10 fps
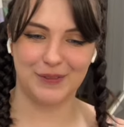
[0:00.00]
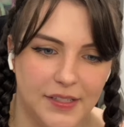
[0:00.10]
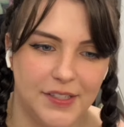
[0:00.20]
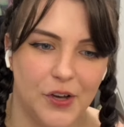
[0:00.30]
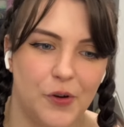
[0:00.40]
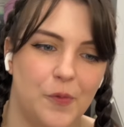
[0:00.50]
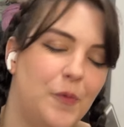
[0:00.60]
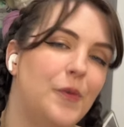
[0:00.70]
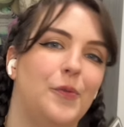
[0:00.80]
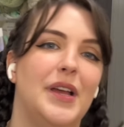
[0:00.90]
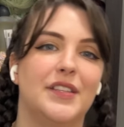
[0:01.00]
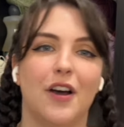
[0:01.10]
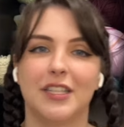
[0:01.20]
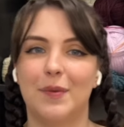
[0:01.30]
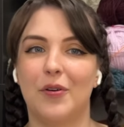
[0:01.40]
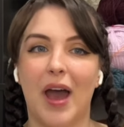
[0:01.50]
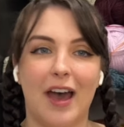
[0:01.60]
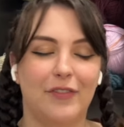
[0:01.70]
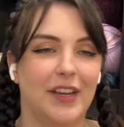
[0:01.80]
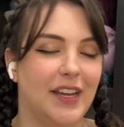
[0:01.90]
So we talked about
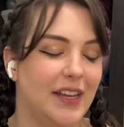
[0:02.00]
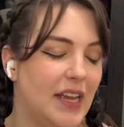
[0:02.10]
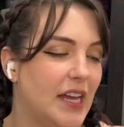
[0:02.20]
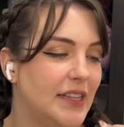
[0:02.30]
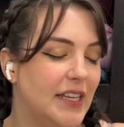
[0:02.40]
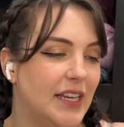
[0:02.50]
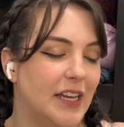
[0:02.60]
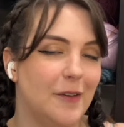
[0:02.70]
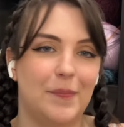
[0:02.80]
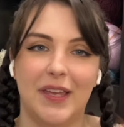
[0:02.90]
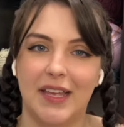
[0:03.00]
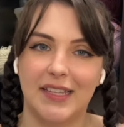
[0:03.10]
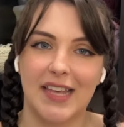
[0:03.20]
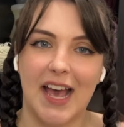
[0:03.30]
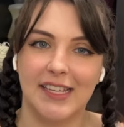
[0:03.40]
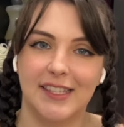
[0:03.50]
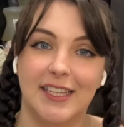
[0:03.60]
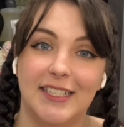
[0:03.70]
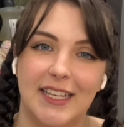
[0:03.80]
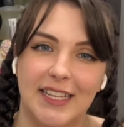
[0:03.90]
having the beads as
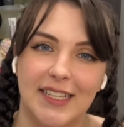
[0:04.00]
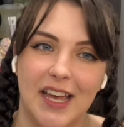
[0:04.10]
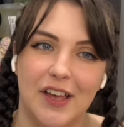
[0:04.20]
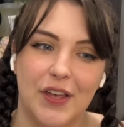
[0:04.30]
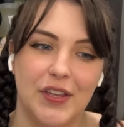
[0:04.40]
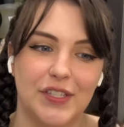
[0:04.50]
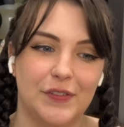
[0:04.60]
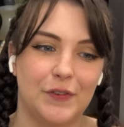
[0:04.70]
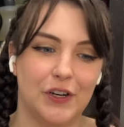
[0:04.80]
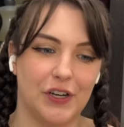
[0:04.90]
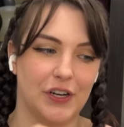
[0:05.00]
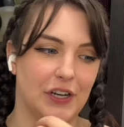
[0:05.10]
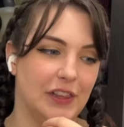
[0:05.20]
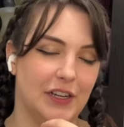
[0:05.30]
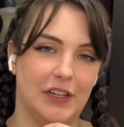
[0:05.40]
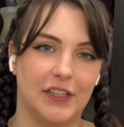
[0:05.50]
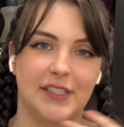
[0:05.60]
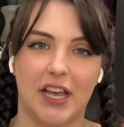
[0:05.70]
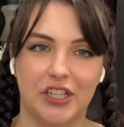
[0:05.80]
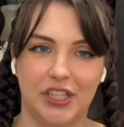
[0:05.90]
the details for little
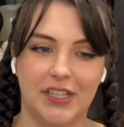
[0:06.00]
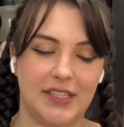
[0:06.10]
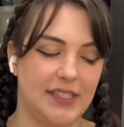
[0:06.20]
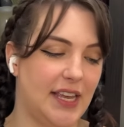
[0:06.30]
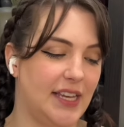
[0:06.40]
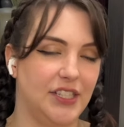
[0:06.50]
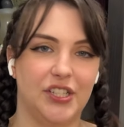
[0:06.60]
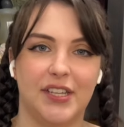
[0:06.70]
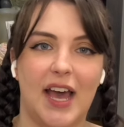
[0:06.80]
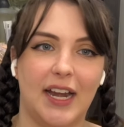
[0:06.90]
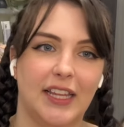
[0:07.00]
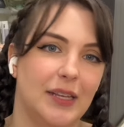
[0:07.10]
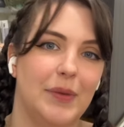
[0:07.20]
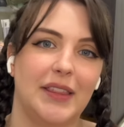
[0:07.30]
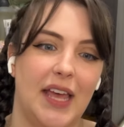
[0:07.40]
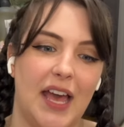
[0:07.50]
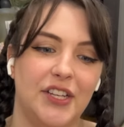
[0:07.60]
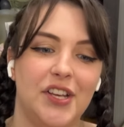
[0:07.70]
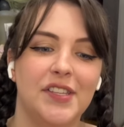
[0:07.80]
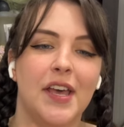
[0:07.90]
sections and just adding them at the
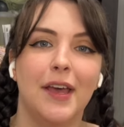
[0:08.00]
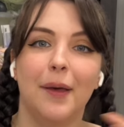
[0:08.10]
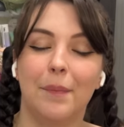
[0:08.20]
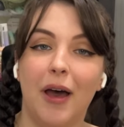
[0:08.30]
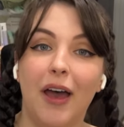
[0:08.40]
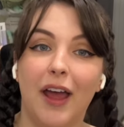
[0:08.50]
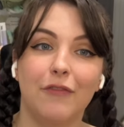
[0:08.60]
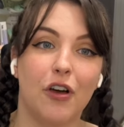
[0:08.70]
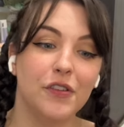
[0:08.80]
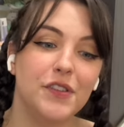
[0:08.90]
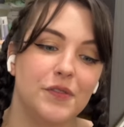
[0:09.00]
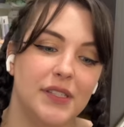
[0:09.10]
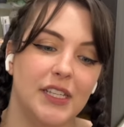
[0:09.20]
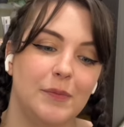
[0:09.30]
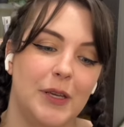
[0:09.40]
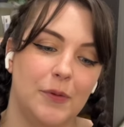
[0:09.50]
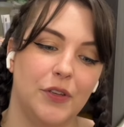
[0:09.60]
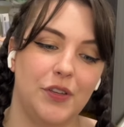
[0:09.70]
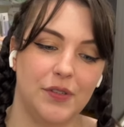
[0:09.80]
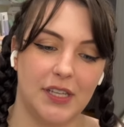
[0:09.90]
edges, but I've also seen people
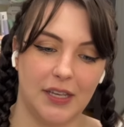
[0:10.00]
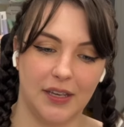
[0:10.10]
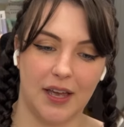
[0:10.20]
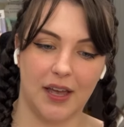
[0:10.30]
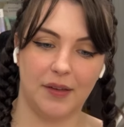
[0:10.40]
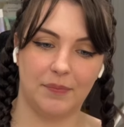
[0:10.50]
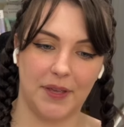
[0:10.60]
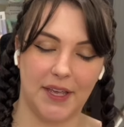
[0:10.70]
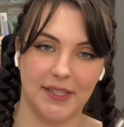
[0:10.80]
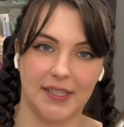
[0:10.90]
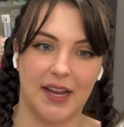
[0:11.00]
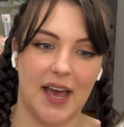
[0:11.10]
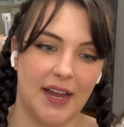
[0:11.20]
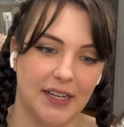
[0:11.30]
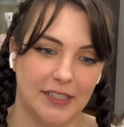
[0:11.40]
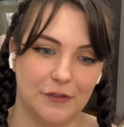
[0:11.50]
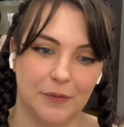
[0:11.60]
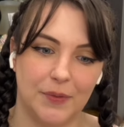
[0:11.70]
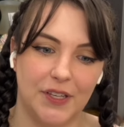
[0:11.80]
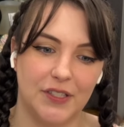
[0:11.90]
using beads and adding
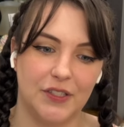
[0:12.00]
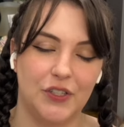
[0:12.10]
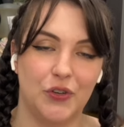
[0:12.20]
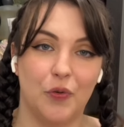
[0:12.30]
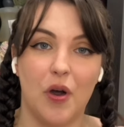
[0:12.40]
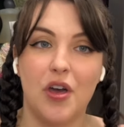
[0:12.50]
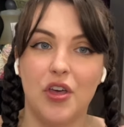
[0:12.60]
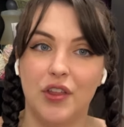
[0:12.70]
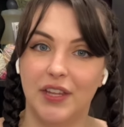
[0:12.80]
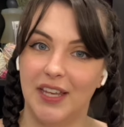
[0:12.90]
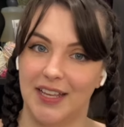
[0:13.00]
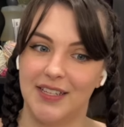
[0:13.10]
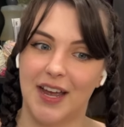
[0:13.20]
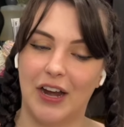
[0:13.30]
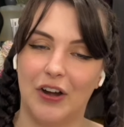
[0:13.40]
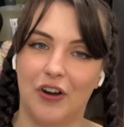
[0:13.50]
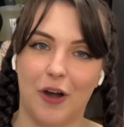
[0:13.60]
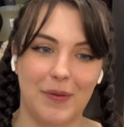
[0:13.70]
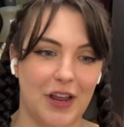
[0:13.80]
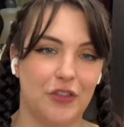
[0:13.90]
different beads to the entire
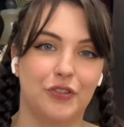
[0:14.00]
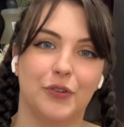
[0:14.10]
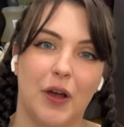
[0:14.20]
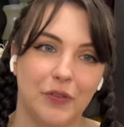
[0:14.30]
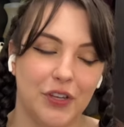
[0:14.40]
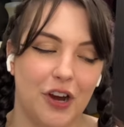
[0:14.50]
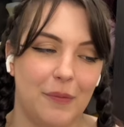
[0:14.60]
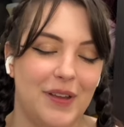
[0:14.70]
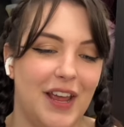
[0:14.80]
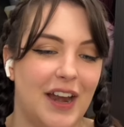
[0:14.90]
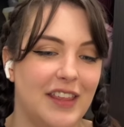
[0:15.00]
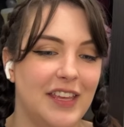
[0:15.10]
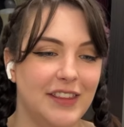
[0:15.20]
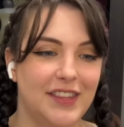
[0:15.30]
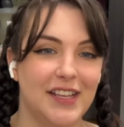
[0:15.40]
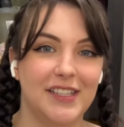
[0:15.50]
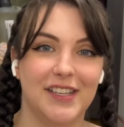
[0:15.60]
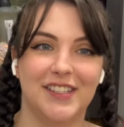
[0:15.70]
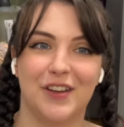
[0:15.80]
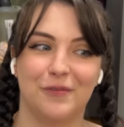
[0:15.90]
garment and throughout the garment, and I think this
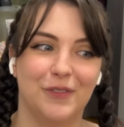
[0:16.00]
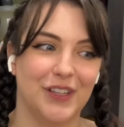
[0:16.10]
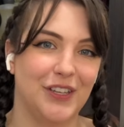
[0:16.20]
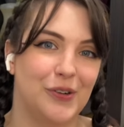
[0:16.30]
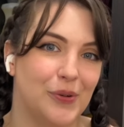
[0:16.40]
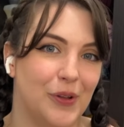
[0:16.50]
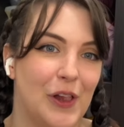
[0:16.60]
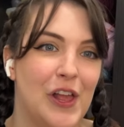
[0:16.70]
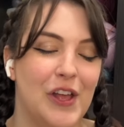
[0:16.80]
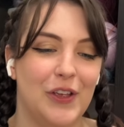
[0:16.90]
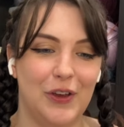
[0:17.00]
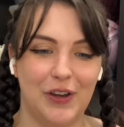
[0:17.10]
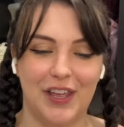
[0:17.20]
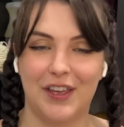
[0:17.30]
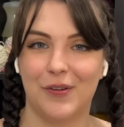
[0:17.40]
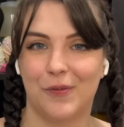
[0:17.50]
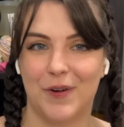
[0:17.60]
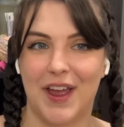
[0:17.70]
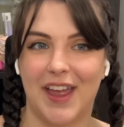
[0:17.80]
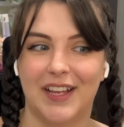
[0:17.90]
is a really cool, unique
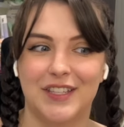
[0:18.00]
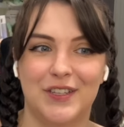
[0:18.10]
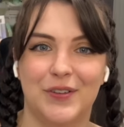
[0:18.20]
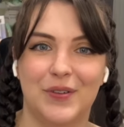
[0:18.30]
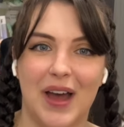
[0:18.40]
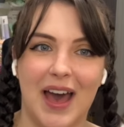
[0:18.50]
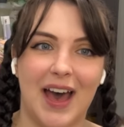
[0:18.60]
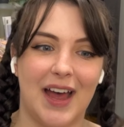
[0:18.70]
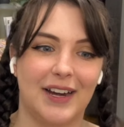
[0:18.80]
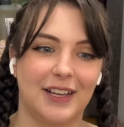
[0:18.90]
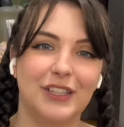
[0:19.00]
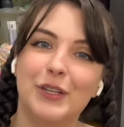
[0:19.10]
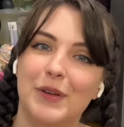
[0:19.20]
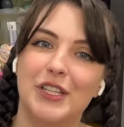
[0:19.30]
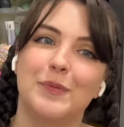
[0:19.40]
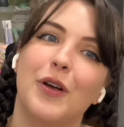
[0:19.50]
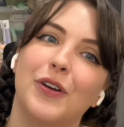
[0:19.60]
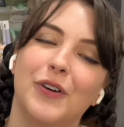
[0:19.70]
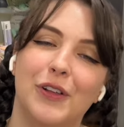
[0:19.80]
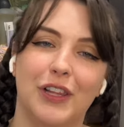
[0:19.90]
way to add a little bit of
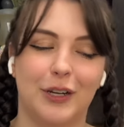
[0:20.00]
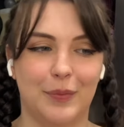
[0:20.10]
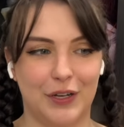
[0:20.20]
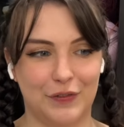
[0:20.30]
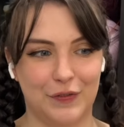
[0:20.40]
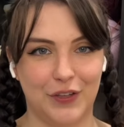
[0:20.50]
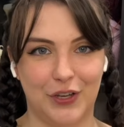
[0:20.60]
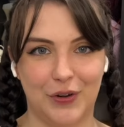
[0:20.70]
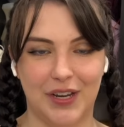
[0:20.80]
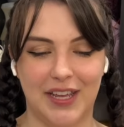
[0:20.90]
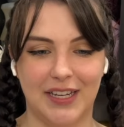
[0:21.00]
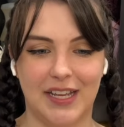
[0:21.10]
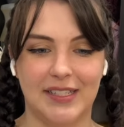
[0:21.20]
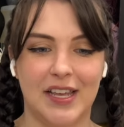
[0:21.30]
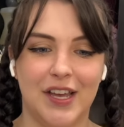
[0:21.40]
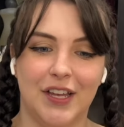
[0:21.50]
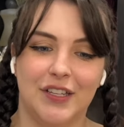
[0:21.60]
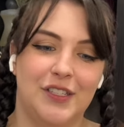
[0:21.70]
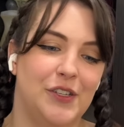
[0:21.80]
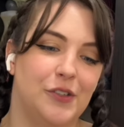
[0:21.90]
sparkle, a little bit of uniqueness
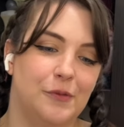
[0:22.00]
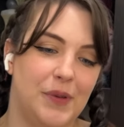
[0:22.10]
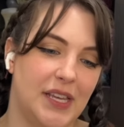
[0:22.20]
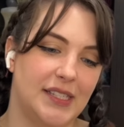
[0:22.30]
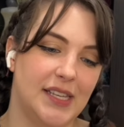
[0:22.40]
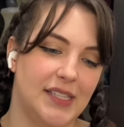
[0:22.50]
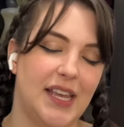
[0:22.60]
to pieces.